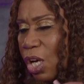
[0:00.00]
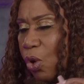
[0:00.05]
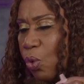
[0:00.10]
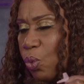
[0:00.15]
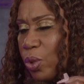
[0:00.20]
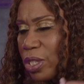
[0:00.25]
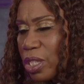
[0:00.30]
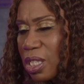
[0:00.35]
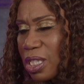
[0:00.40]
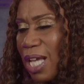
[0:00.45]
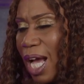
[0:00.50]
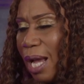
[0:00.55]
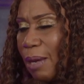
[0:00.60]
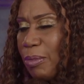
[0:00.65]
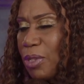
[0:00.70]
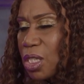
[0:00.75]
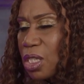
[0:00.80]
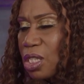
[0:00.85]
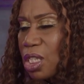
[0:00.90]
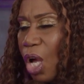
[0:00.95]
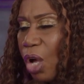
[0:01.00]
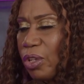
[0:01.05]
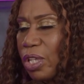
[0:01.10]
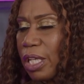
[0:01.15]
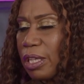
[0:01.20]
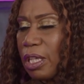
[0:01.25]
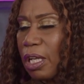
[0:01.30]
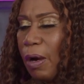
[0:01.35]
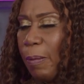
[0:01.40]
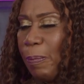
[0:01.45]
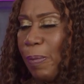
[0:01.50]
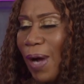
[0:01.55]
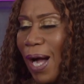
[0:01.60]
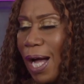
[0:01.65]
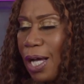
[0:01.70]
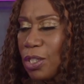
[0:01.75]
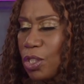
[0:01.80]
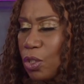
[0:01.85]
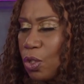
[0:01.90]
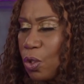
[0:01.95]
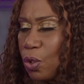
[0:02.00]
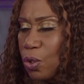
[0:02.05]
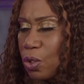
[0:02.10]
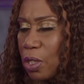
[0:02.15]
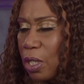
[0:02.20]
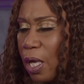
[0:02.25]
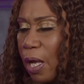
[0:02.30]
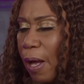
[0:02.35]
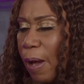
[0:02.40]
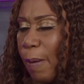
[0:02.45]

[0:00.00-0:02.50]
when Simon saw that the apostles